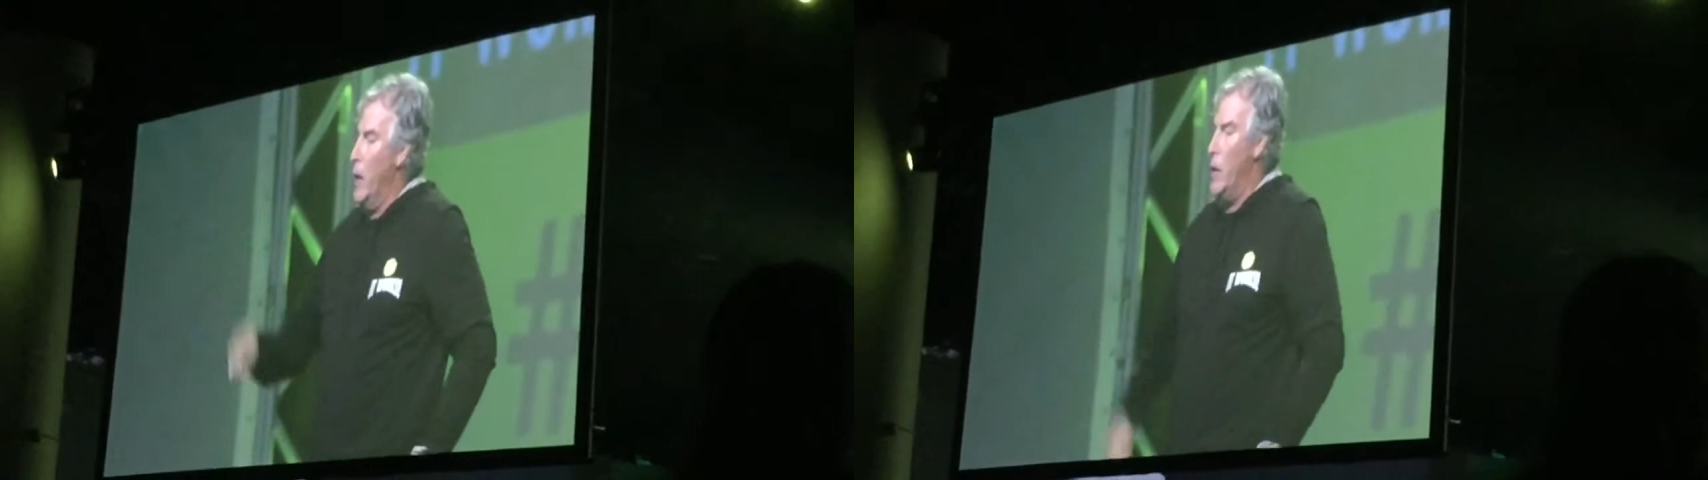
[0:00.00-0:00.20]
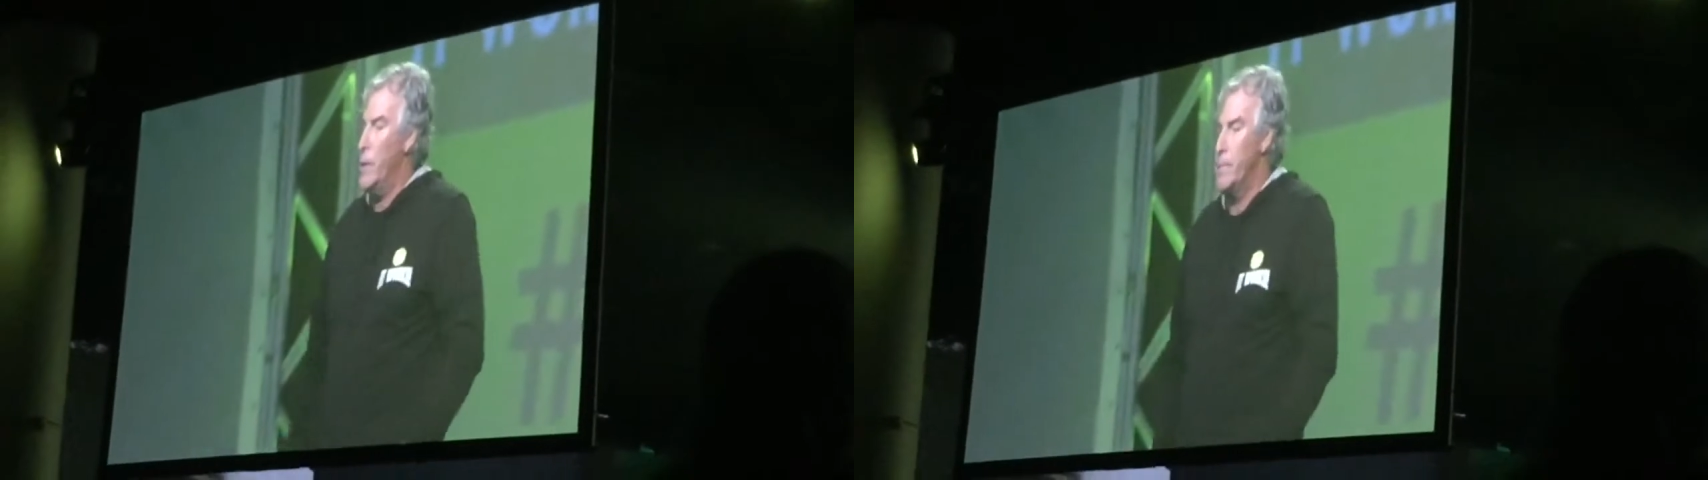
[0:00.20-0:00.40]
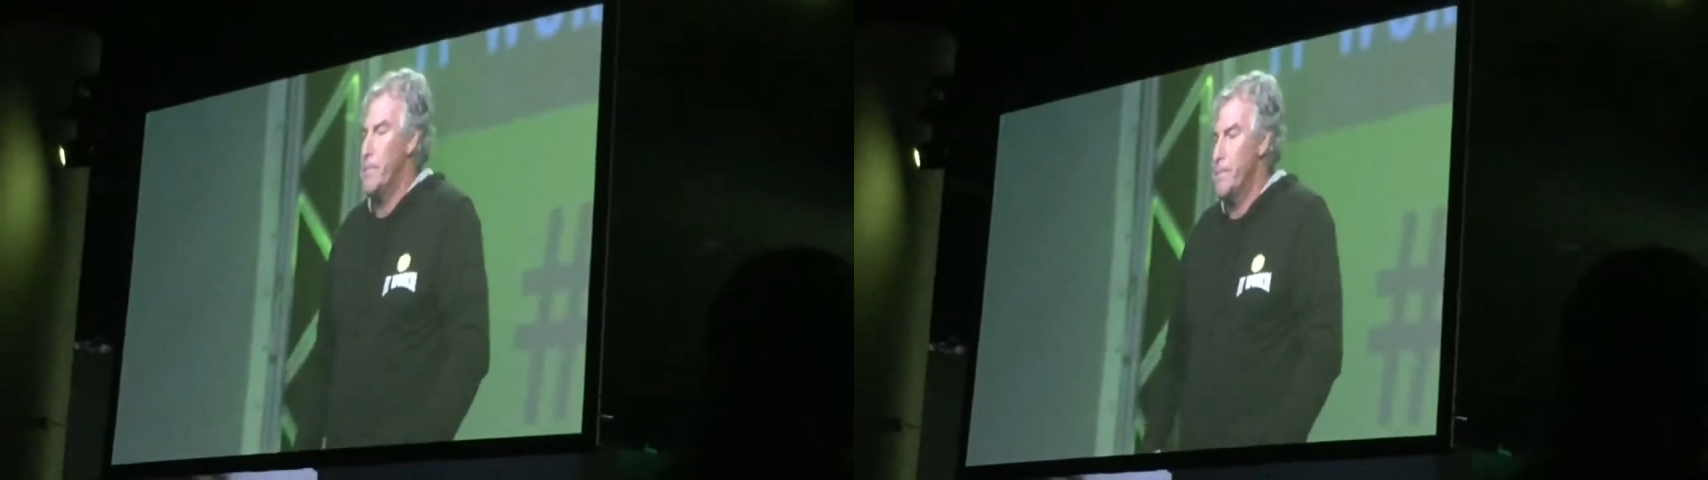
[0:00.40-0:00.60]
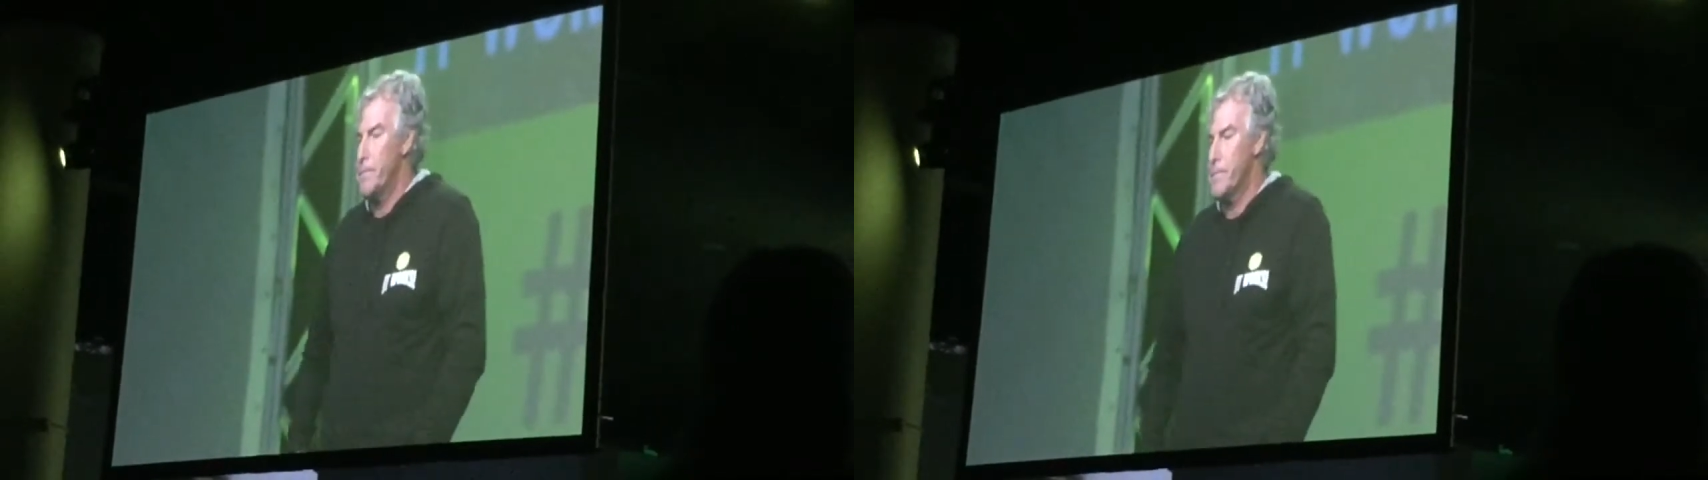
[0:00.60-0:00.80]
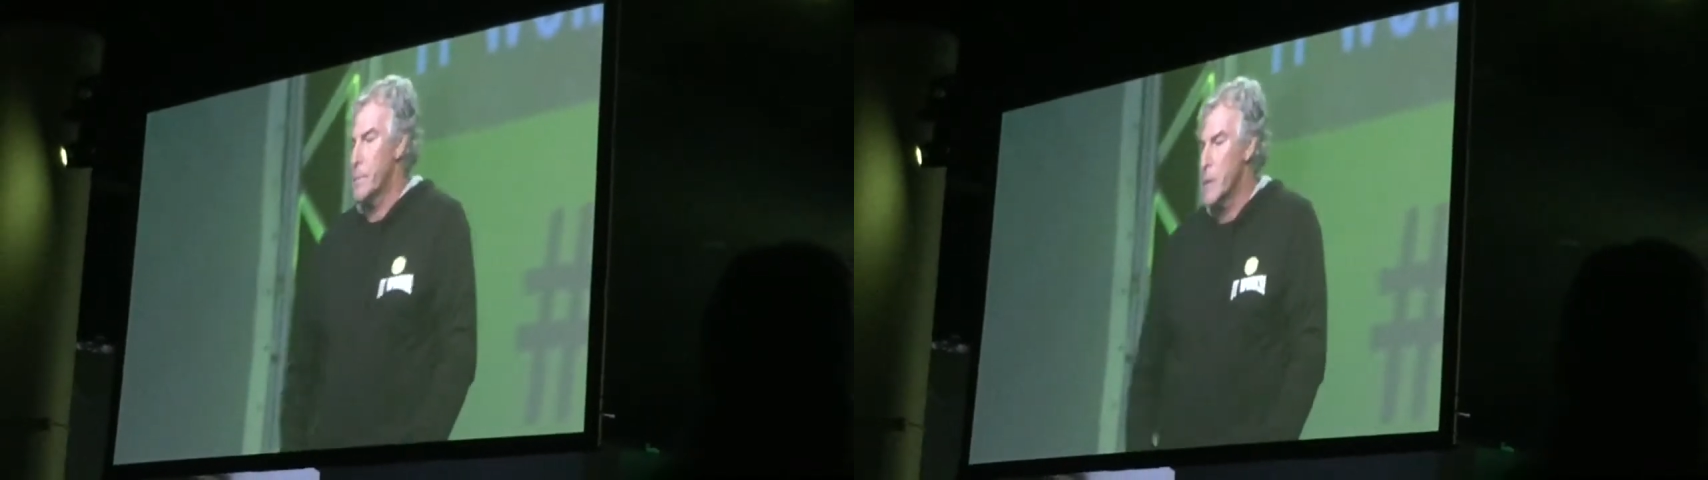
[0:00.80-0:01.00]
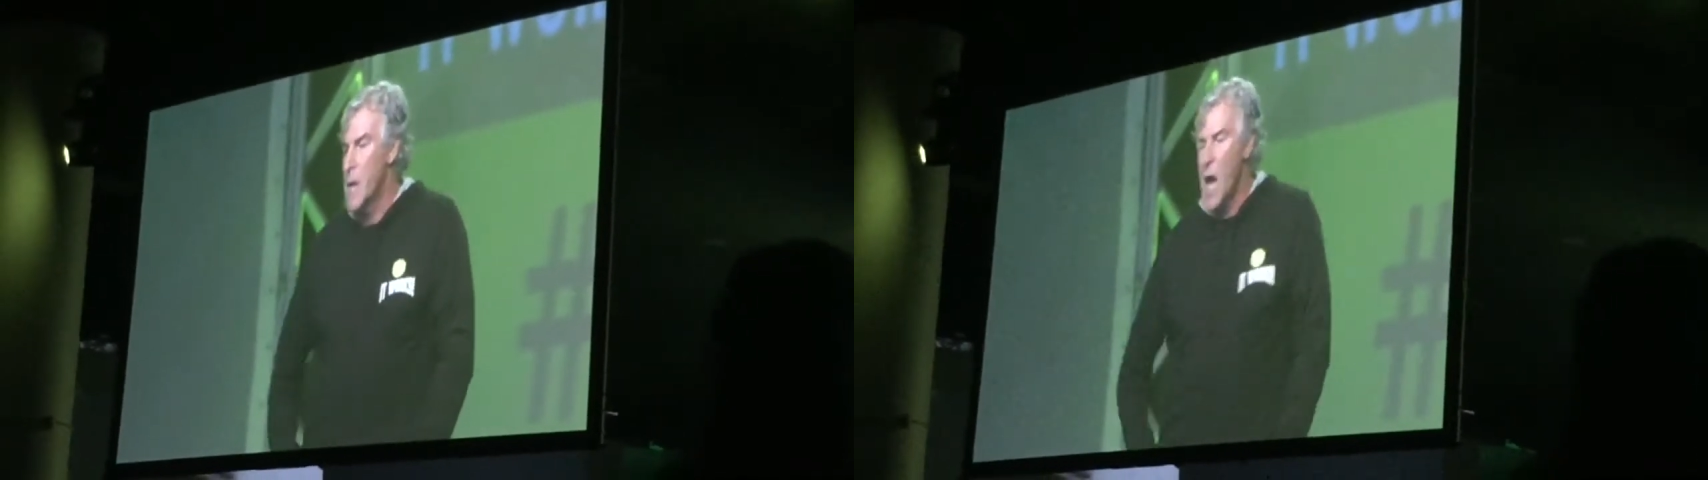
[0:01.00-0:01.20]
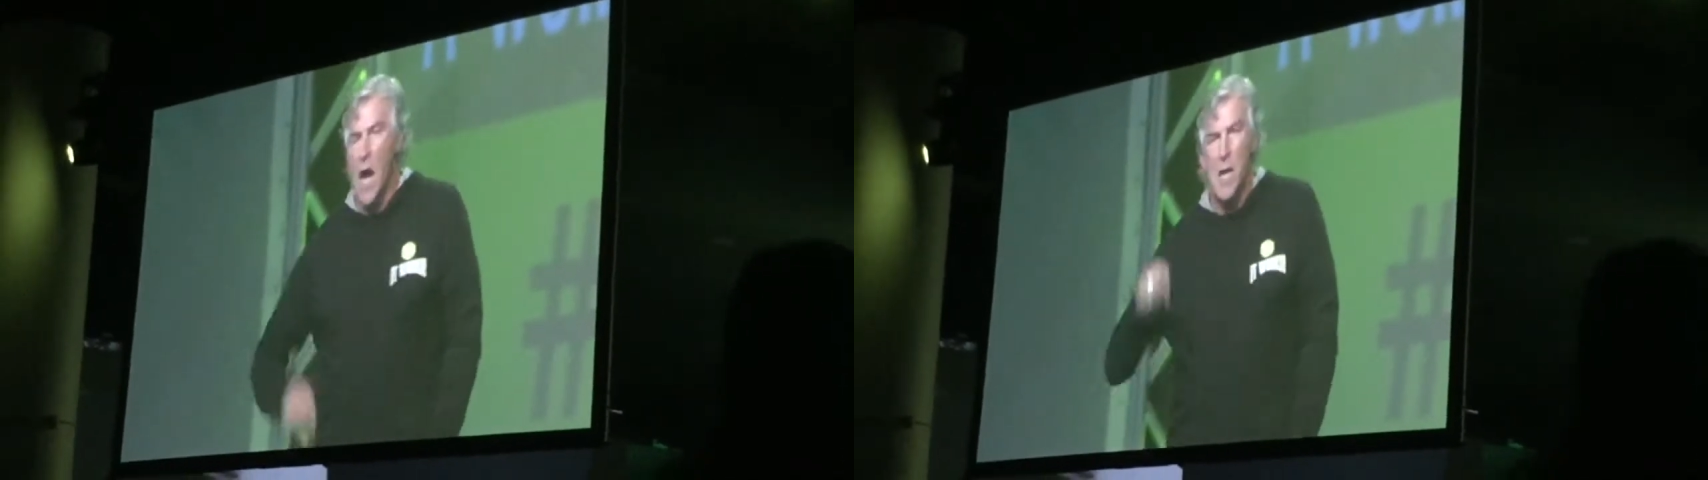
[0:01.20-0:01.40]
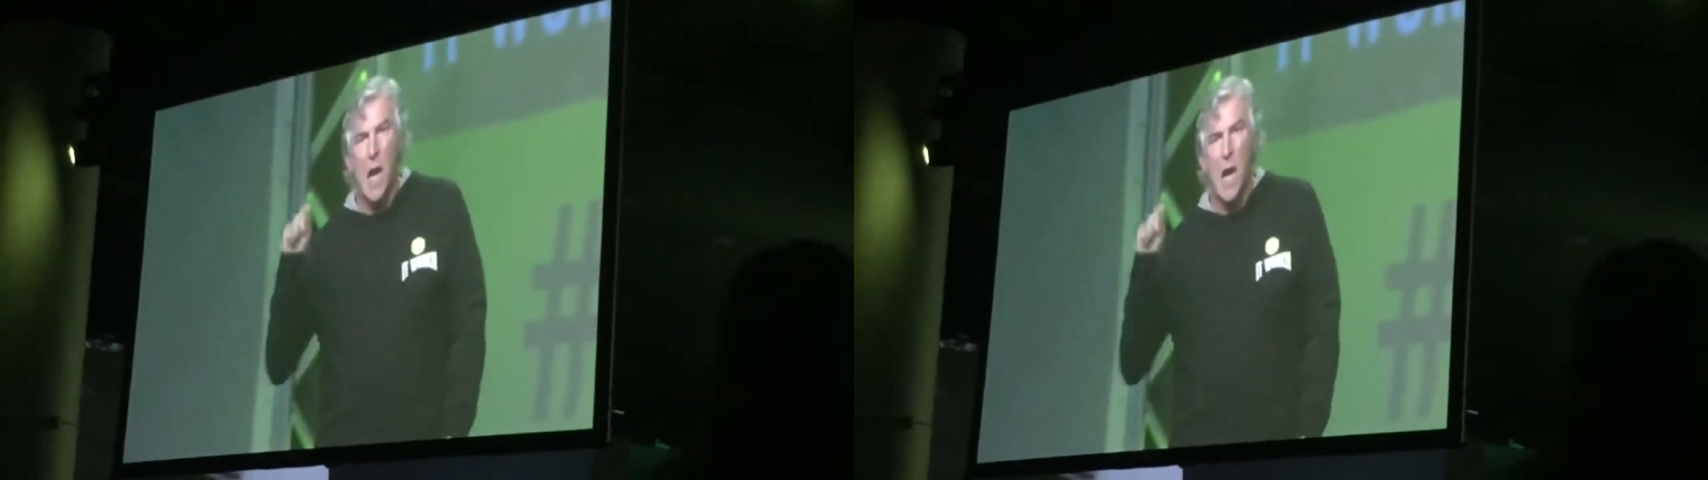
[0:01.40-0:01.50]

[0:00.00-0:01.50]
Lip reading: here